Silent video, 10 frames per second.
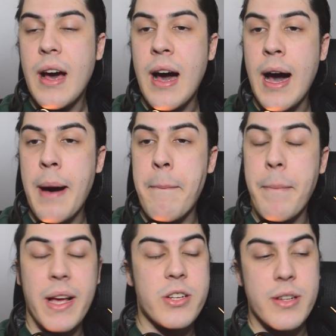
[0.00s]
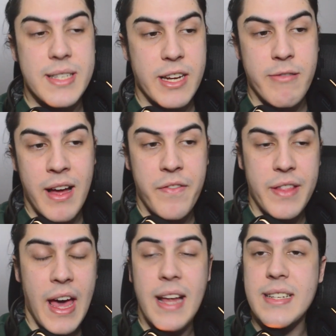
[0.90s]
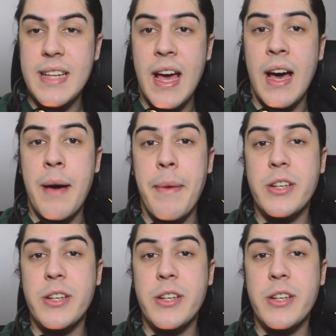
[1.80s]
Make sure to stick around for that.